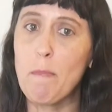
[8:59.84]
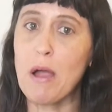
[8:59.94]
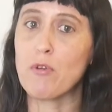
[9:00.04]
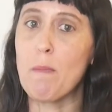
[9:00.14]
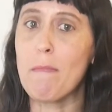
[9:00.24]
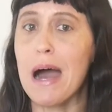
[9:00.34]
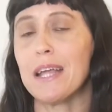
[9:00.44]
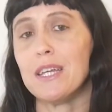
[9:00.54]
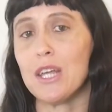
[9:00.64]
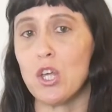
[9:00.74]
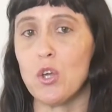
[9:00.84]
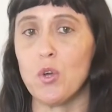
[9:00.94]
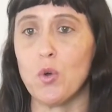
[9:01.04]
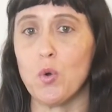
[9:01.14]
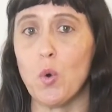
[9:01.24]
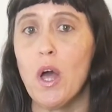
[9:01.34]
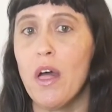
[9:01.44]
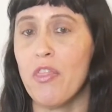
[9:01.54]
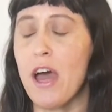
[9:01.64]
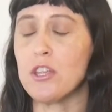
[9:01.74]
by reminding you
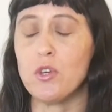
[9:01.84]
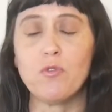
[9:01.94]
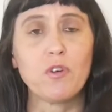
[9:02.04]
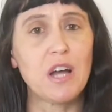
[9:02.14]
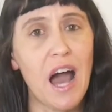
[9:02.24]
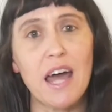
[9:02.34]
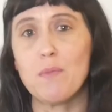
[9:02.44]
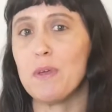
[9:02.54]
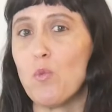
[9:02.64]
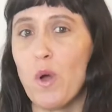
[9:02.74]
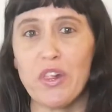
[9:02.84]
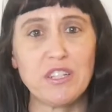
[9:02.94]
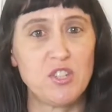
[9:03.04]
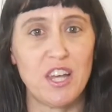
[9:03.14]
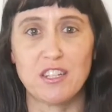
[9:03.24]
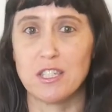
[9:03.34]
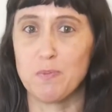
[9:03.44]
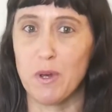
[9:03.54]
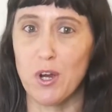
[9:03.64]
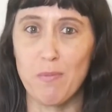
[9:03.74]
that you've got to willing to
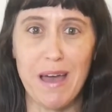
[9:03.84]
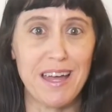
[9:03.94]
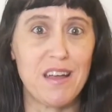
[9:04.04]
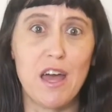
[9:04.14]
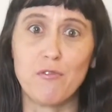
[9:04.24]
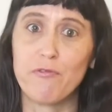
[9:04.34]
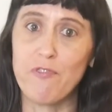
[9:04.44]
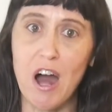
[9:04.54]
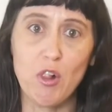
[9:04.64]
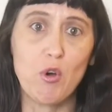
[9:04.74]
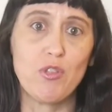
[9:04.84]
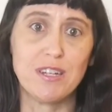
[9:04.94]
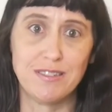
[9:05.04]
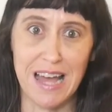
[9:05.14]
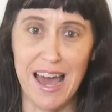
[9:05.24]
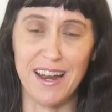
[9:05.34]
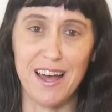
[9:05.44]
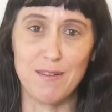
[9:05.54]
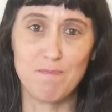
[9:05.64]
experiment and follow the data.